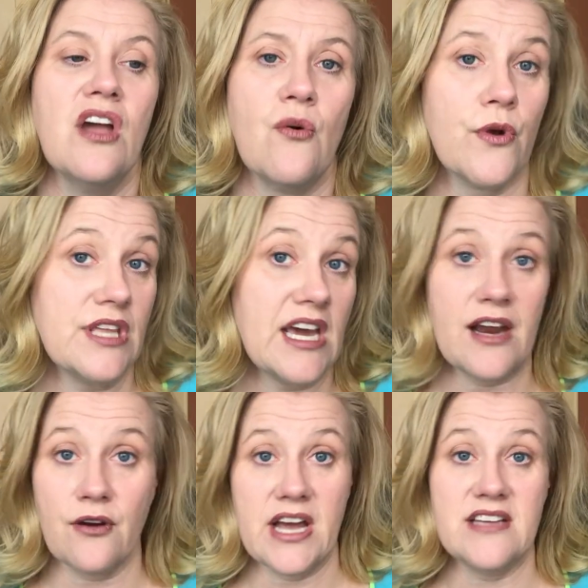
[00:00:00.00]
or the
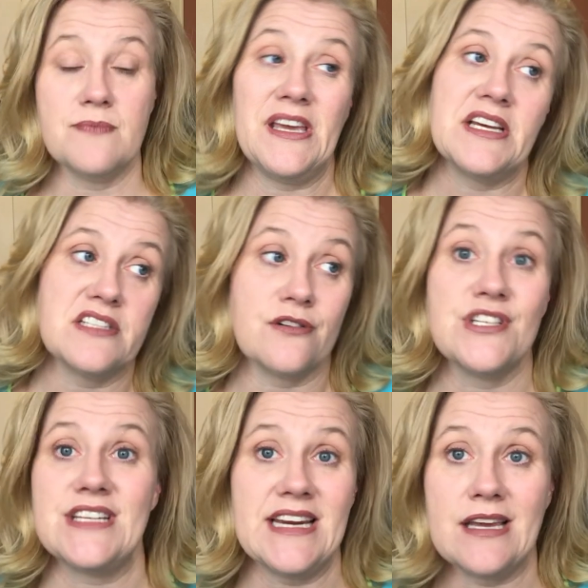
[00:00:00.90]
IRS because they're
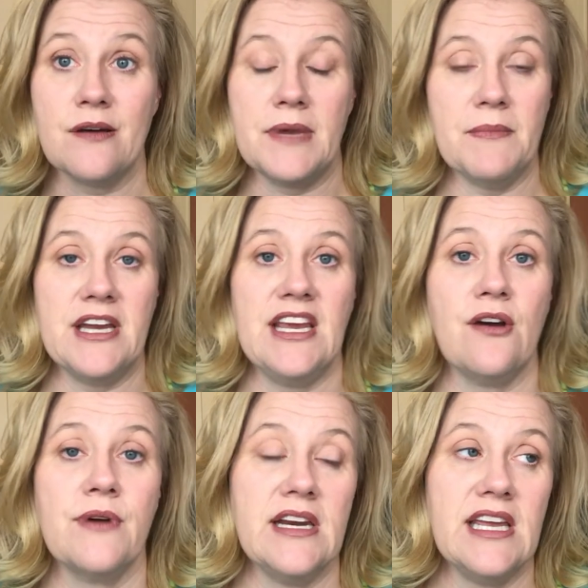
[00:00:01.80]
sitting on my money
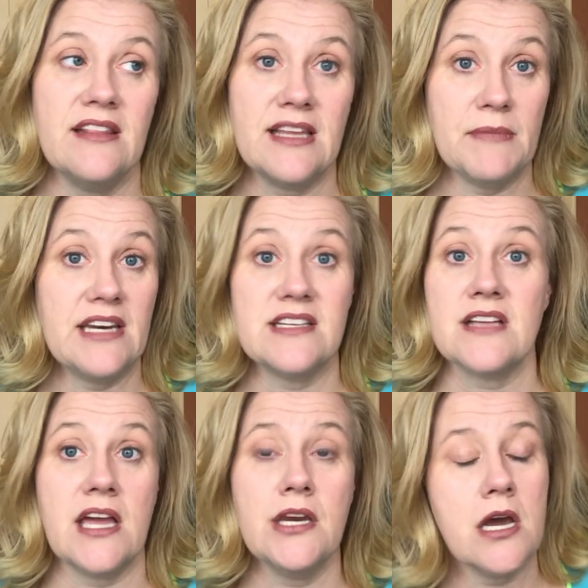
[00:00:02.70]
already, they may
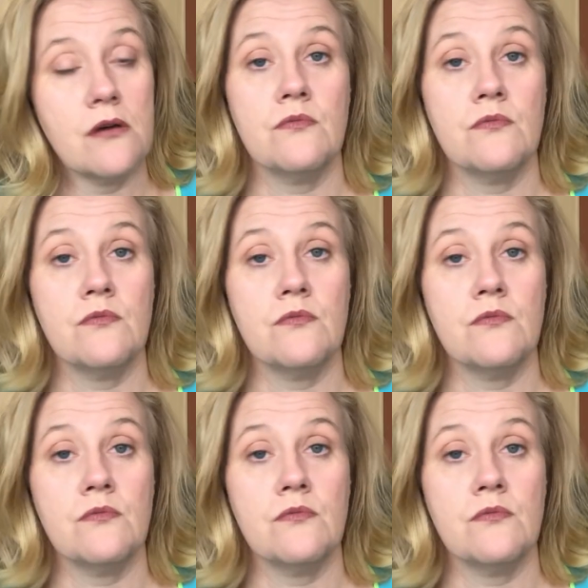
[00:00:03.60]
decide, no,